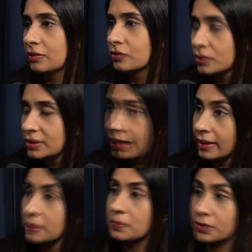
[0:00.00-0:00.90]
So
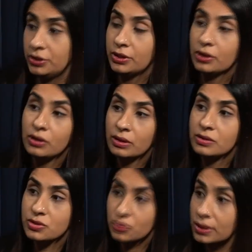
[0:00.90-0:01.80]
that particular
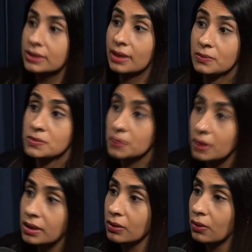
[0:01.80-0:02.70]
story that I was
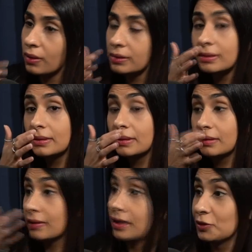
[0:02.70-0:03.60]
working on
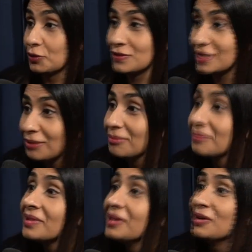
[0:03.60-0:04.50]
ran out of steam.
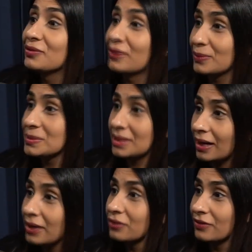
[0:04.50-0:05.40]
So I was in
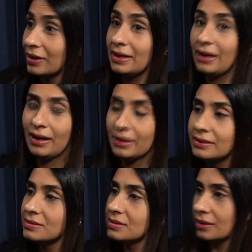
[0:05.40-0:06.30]
Iowa and I had
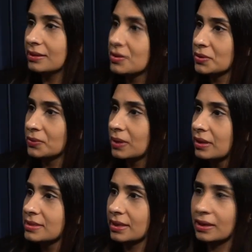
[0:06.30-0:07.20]
these 10,000
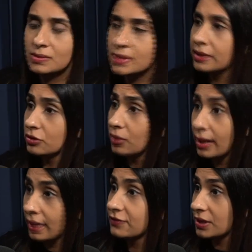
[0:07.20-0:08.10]
words and I was like, I
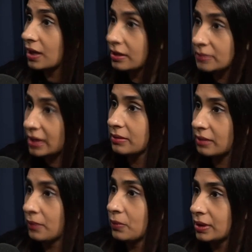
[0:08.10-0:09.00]
have time and
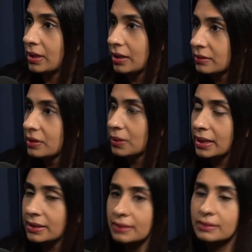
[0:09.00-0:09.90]
I want to continue
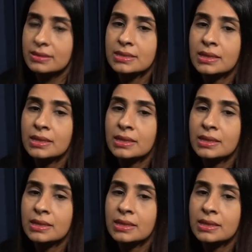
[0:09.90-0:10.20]
writing this.